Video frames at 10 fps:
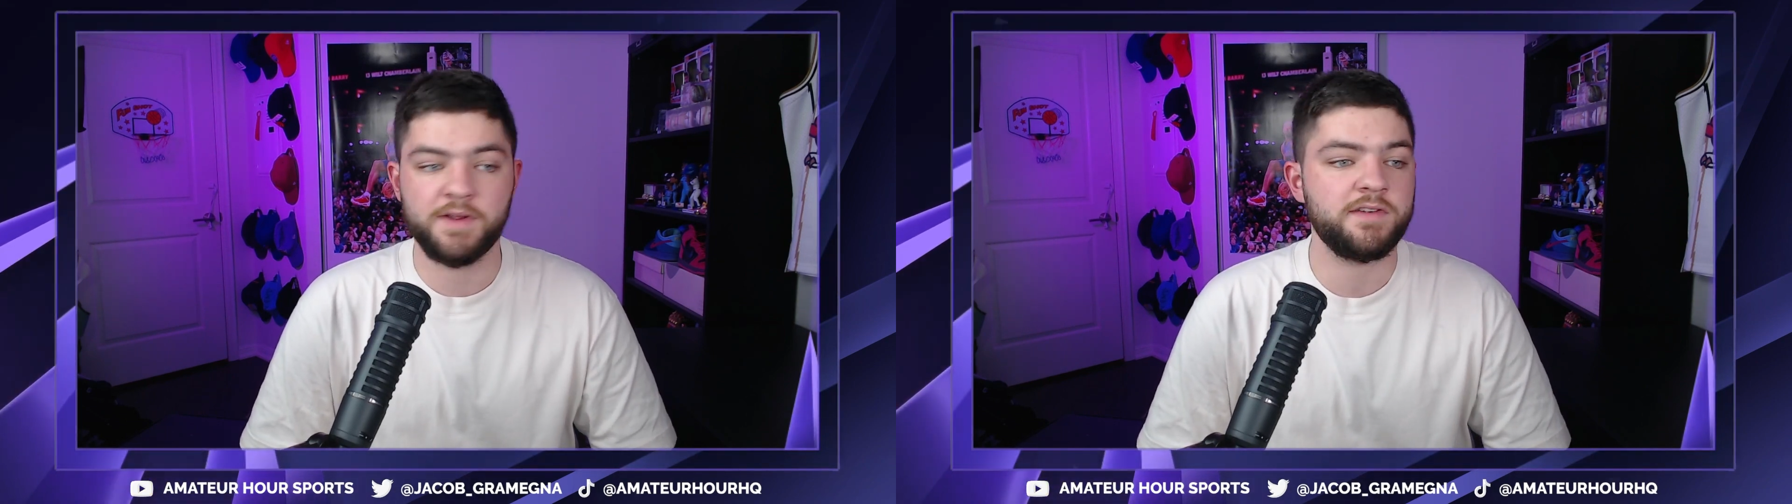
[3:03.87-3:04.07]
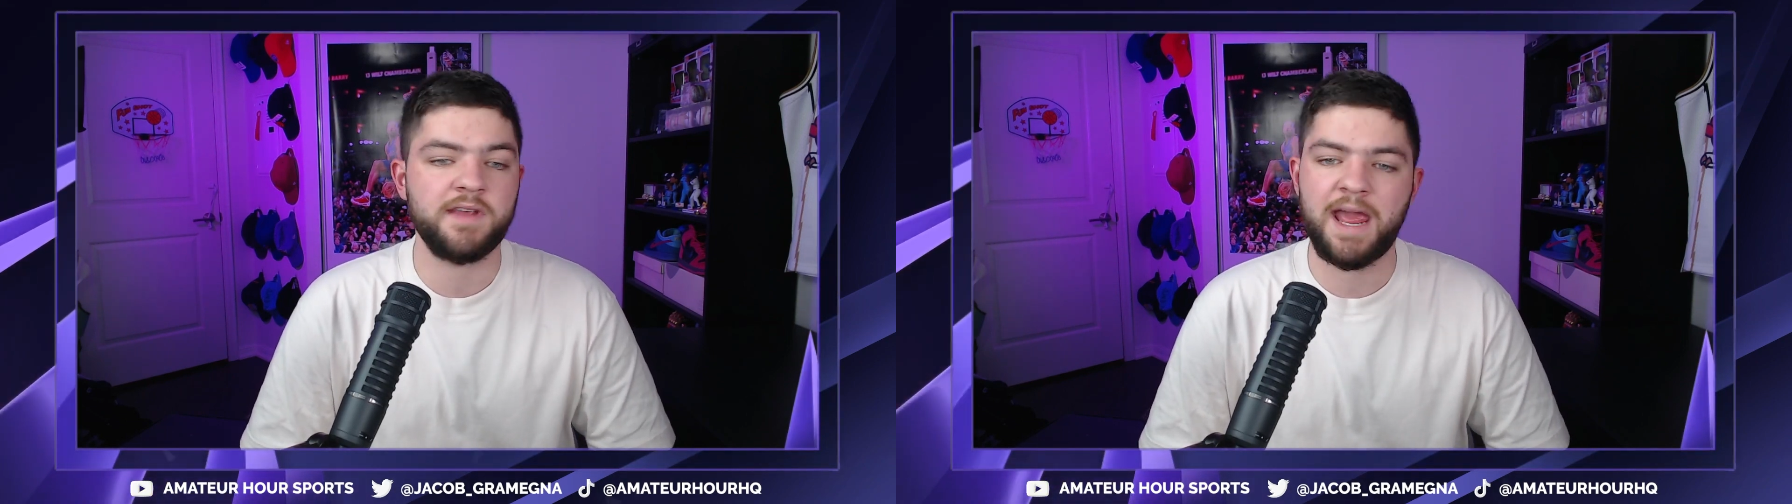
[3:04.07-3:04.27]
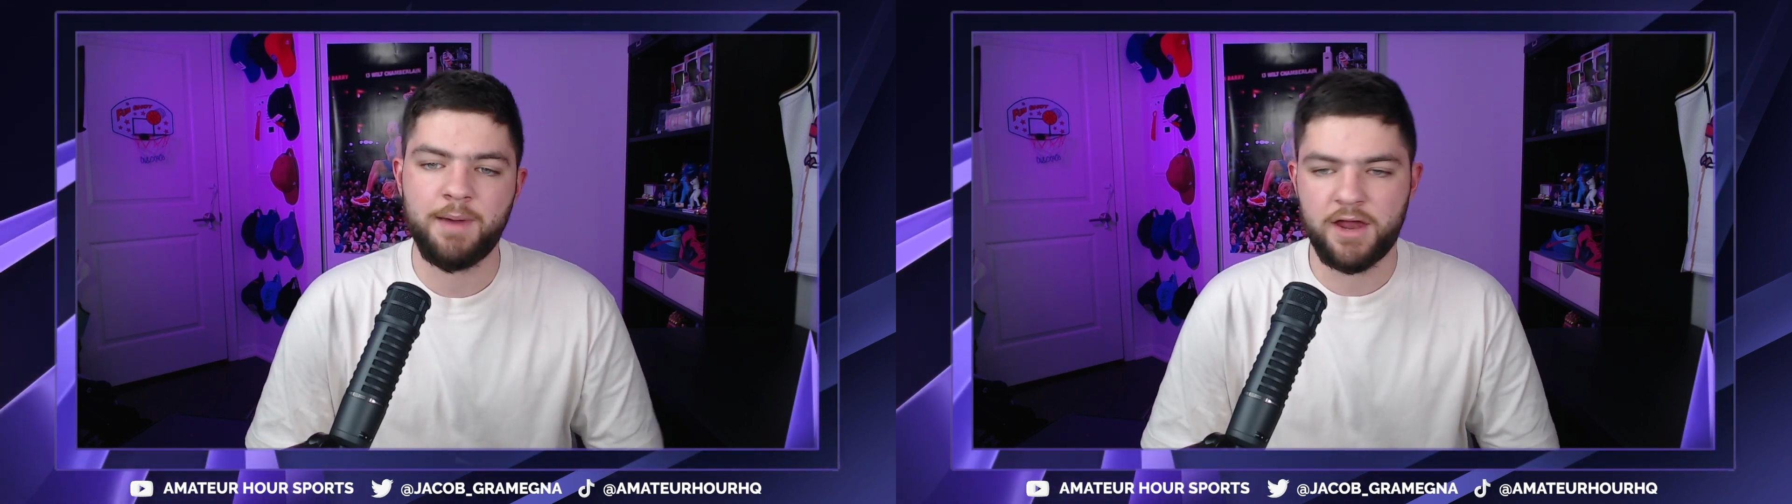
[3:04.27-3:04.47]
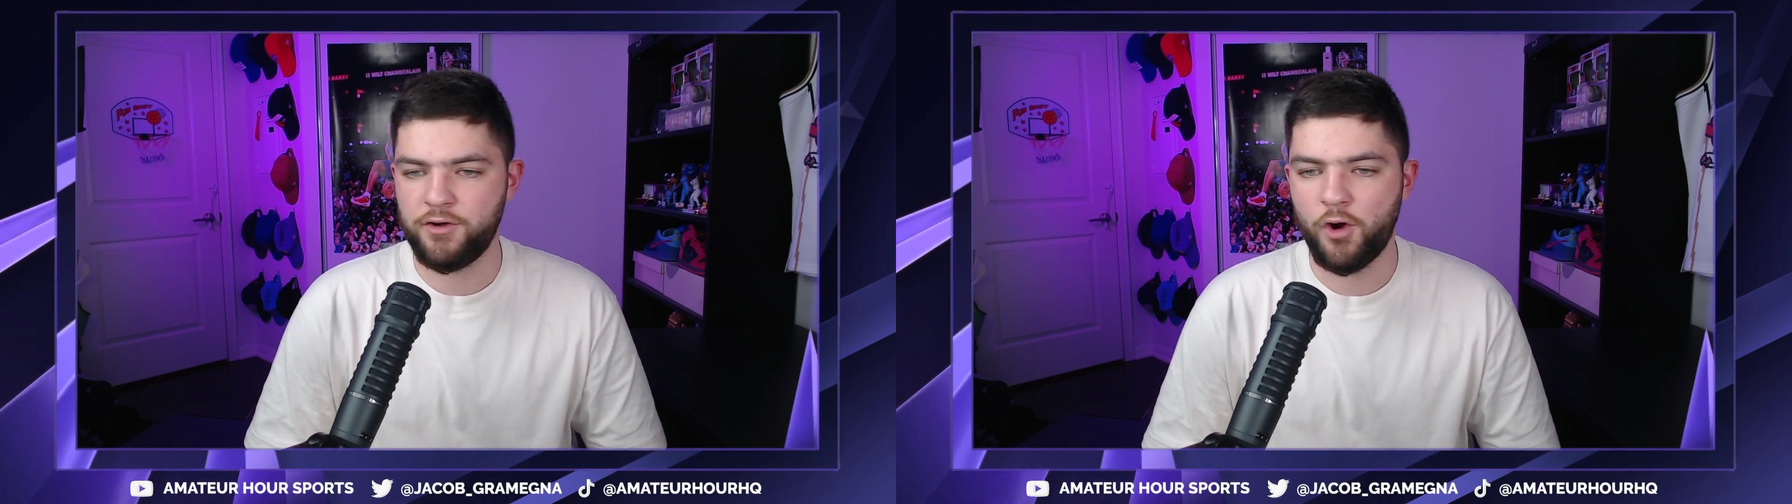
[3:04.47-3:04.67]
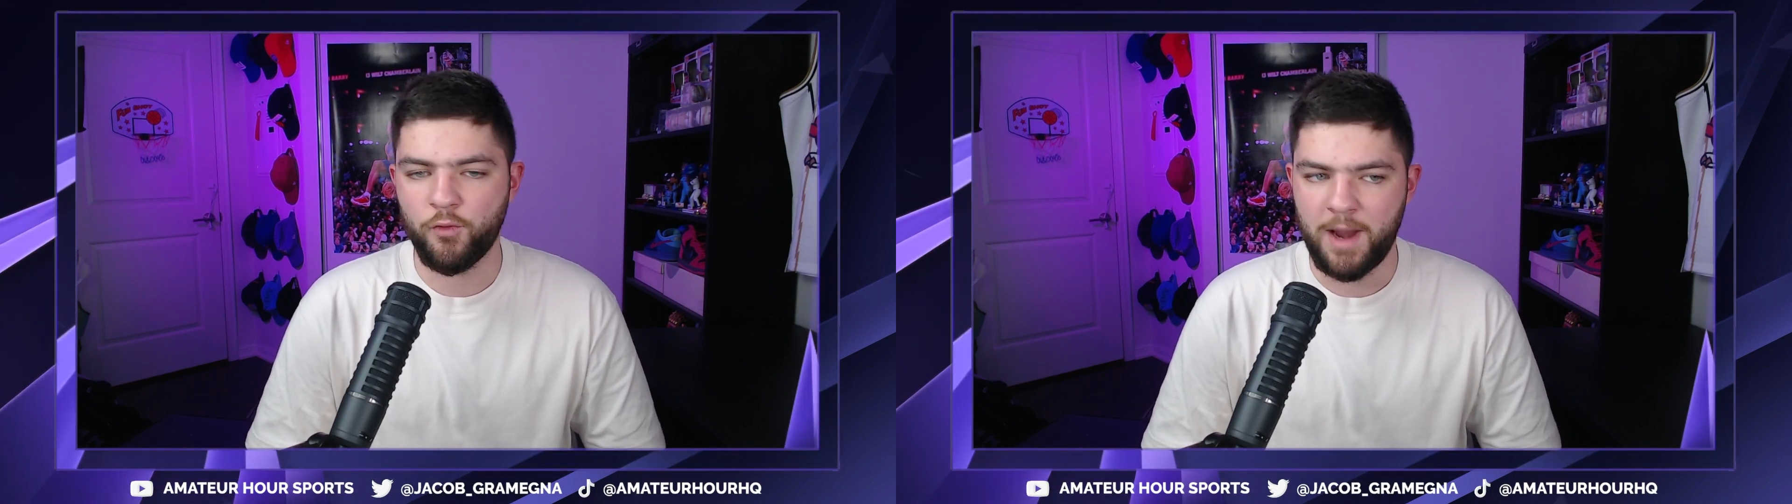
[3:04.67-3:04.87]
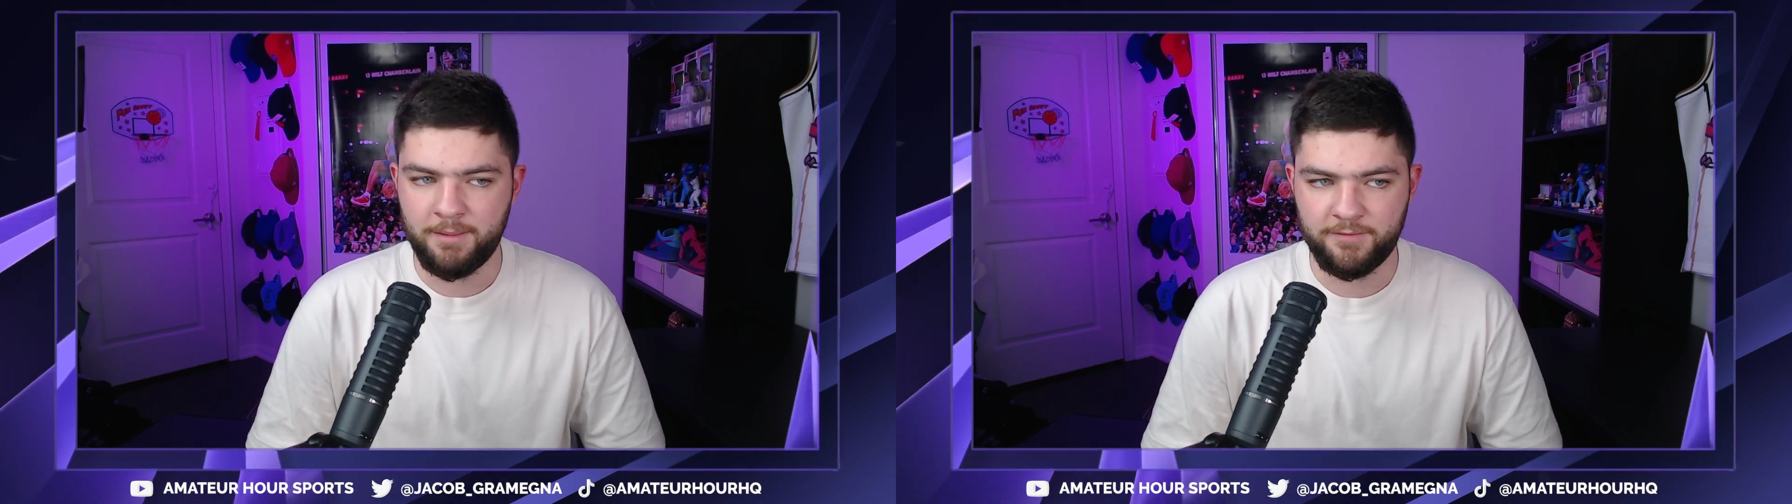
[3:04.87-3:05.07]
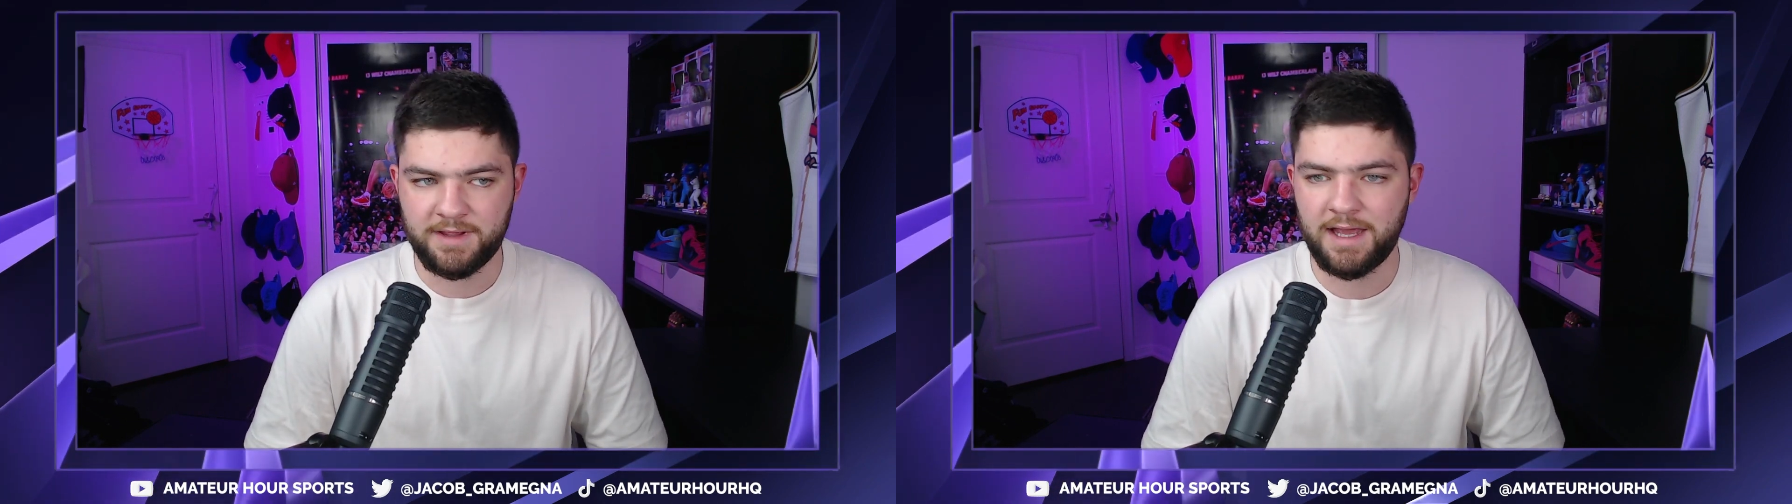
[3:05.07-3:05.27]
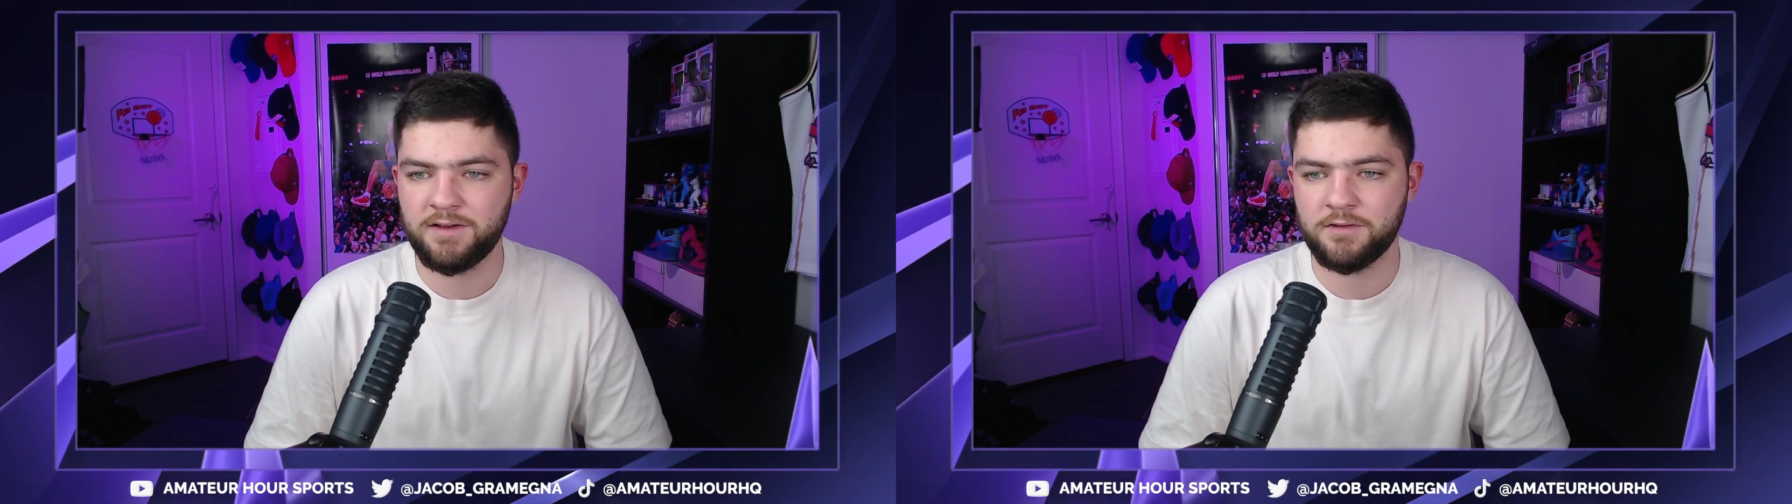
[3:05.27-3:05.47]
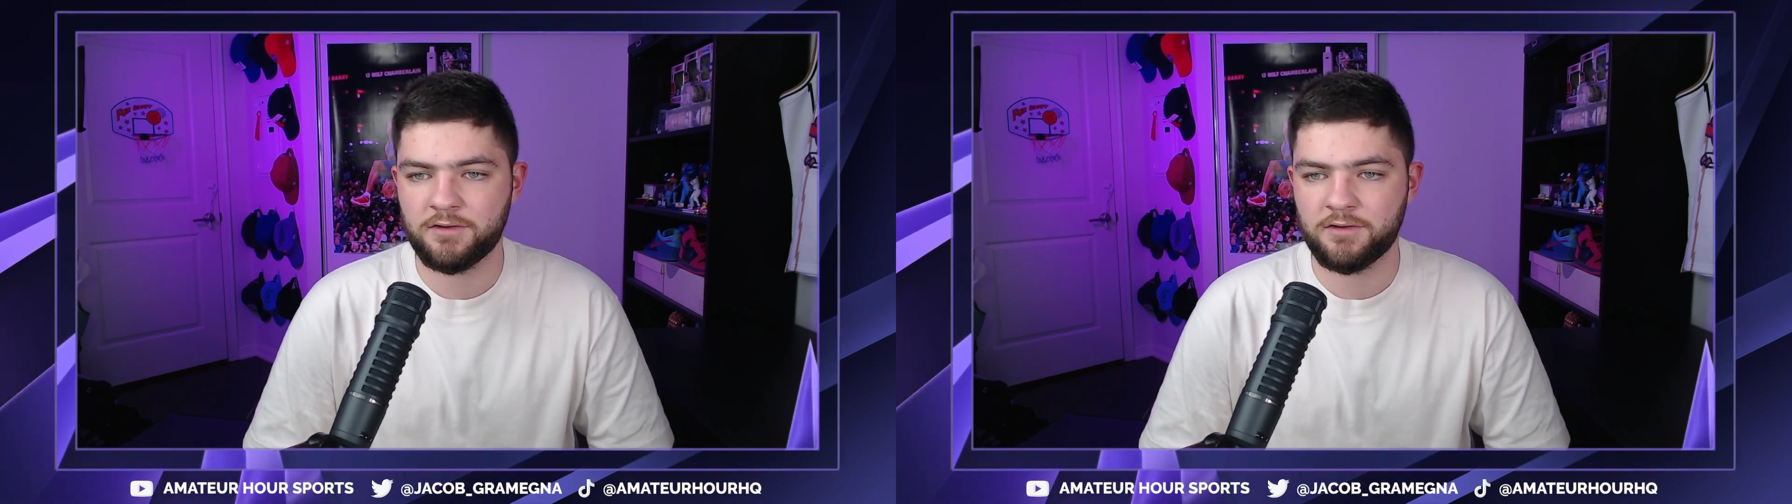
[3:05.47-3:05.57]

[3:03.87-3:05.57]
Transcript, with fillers: This game had no ramifications